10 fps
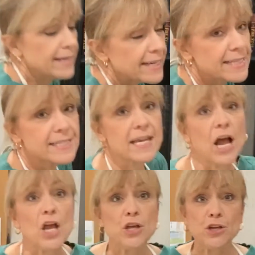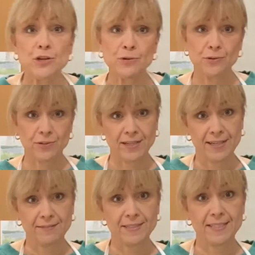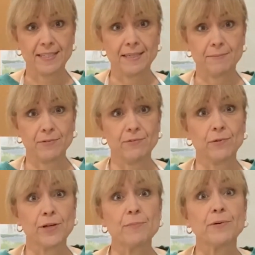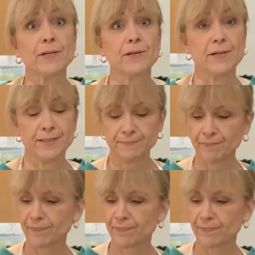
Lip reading: is you do not have to sand before you put it on.